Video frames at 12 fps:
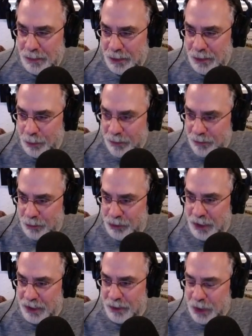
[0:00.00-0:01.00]

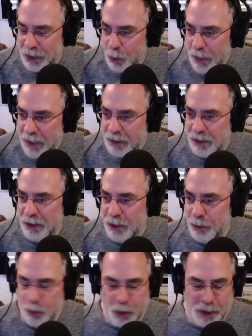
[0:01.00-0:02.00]
infiltrate them. You go in.
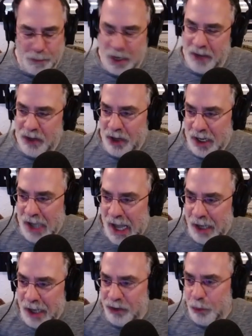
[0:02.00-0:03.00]
You want to buy the
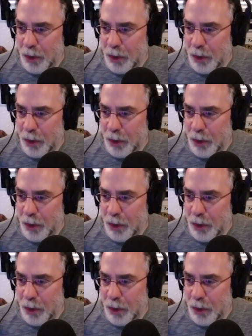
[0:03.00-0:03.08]
narcotics.